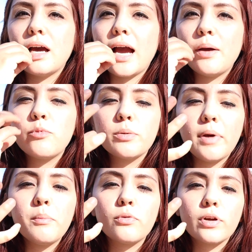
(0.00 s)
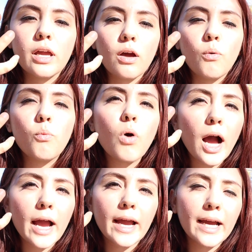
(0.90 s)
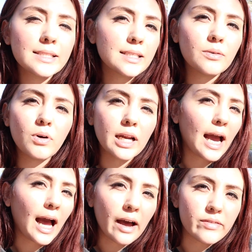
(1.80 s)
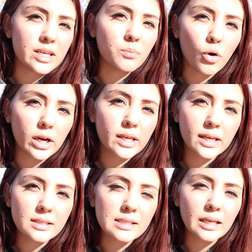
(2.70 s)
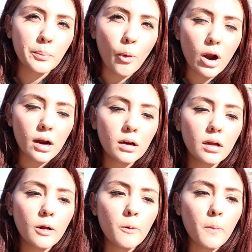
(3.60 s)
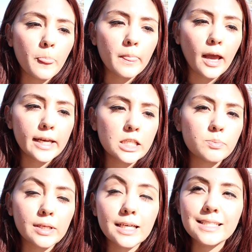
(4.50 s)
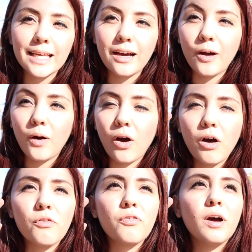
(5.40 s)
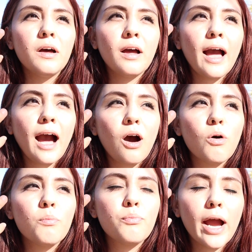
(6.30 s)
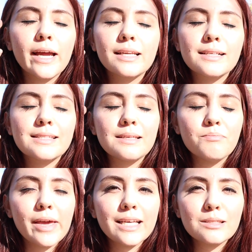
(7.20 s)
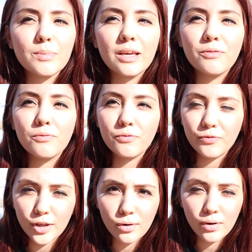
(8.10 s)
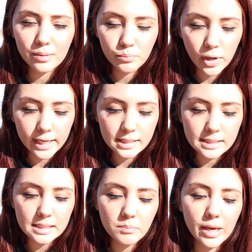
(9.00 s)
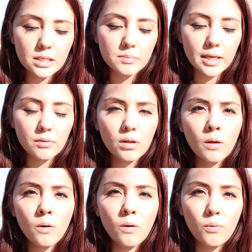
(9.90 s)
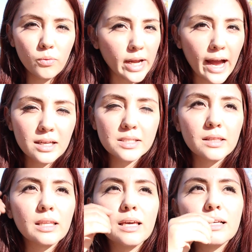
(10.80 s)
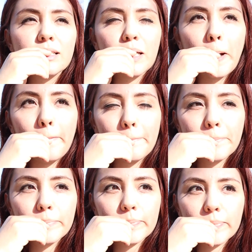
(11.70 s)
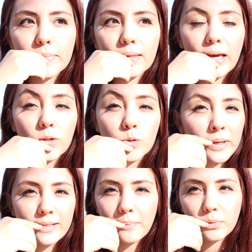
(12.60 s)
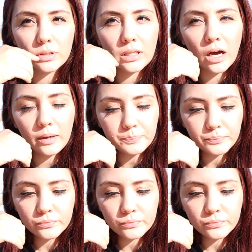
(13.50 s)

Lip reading: I'm remembering why I didn't want to have any more kids anymore. And it's because of how pregnancy makes me feel, and pregnancy makes me react to things. I lose my temper a lot.